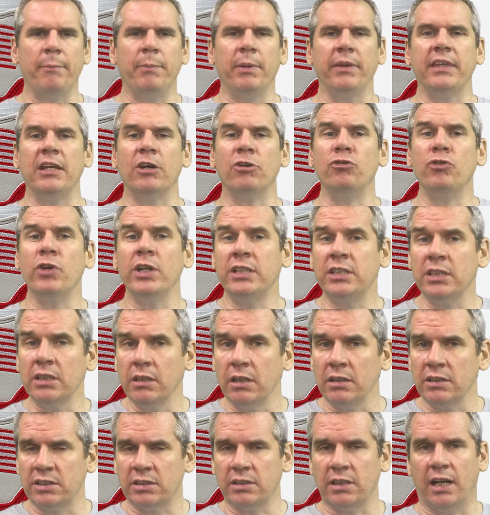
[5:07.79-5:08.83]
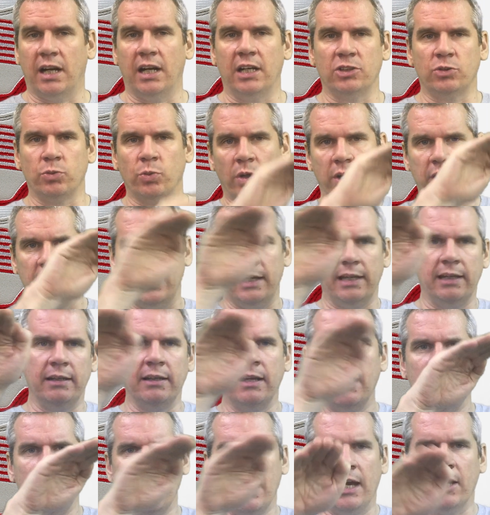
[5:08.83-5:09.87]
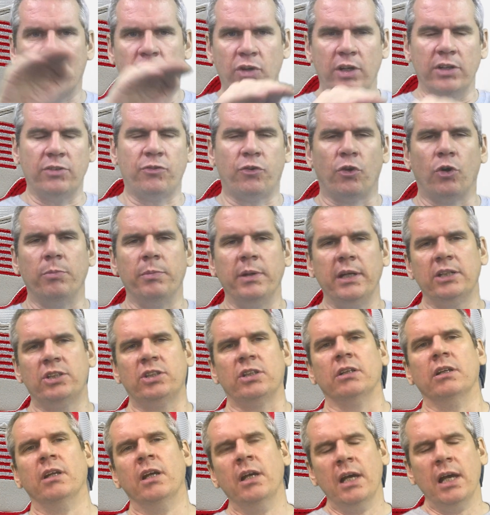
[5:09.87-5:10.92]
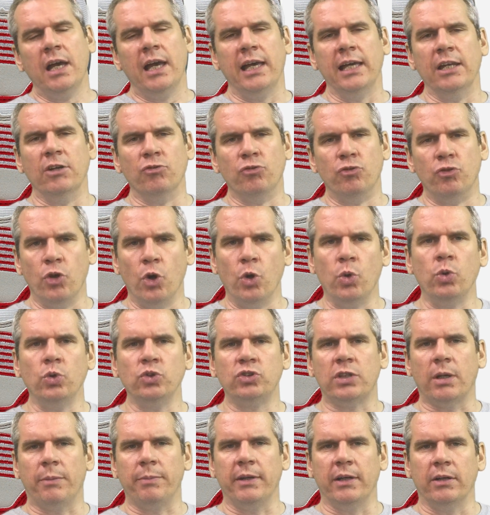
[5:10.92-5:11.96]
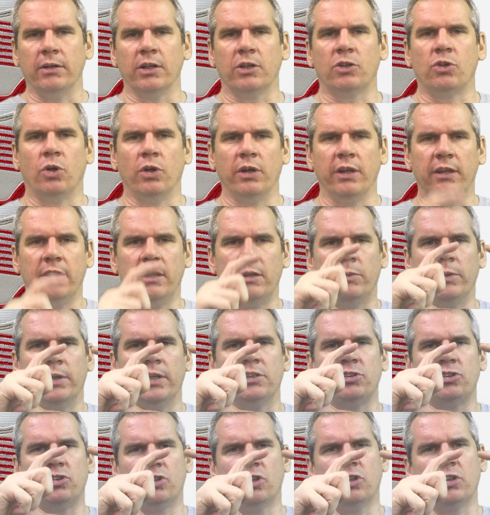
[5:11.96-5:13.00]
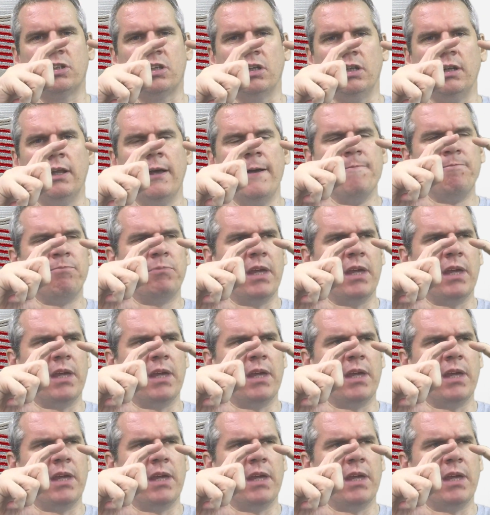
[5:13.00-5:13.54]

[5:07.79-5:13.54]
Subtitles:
but the original stars weren't in a grid formation in rows up there in the corner, they were in a circle.